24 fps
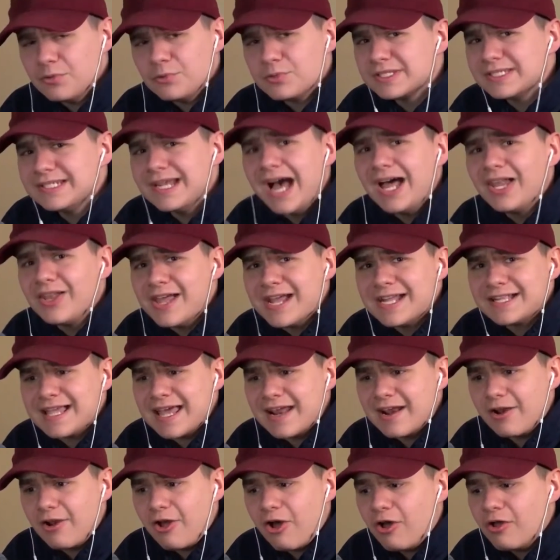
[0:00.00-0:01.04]
it was not like
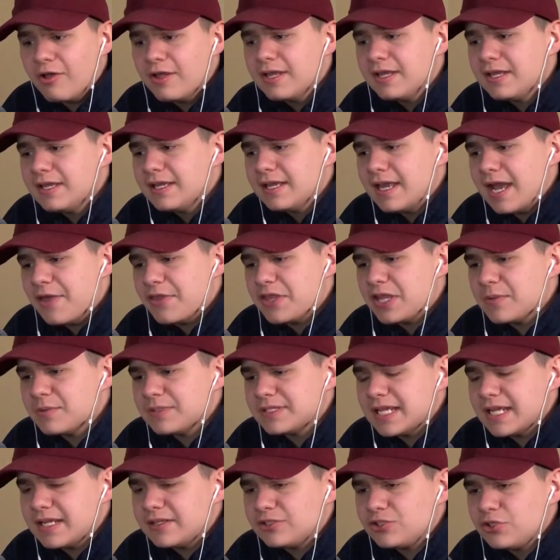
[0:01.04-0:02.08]
that at all. I think it
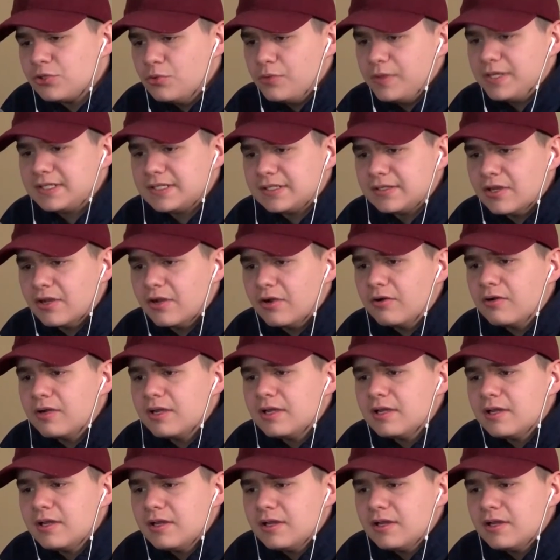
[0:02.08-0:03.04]
was like 2 weeks ago.